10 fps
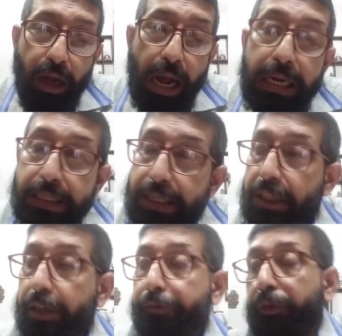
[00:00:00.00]
Until
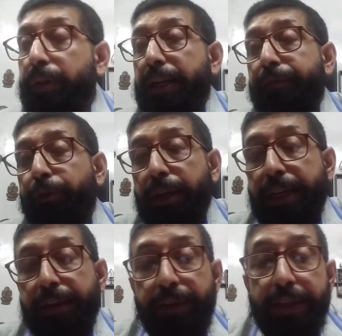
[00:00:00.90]
the full
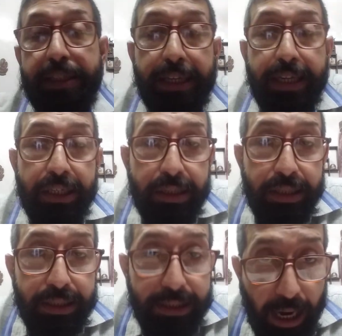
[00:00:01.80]
investigation
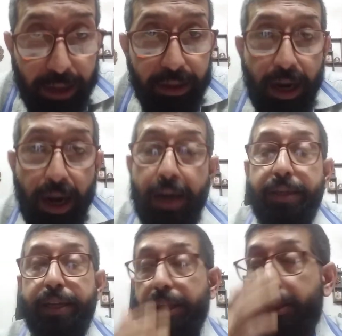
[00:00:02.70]
is done,
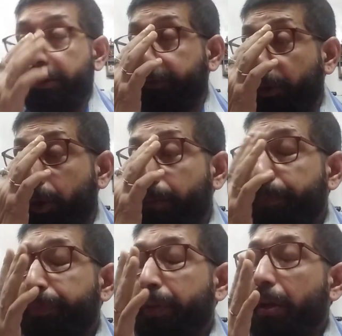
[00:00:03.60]
until the full
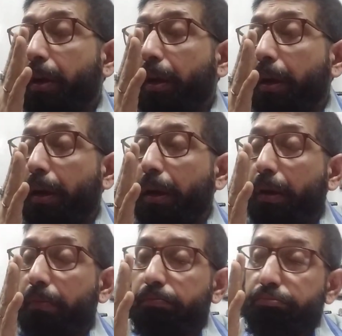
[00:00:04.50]

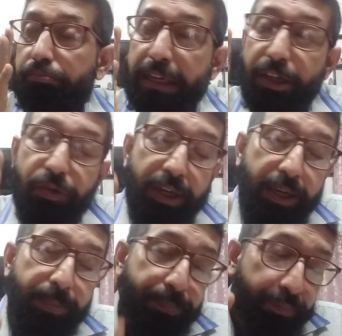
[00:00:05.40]

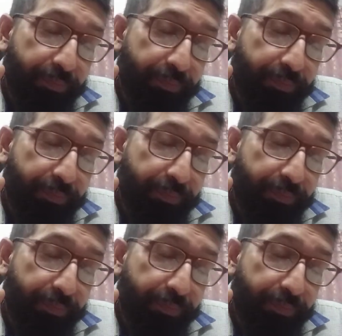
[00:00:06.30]
military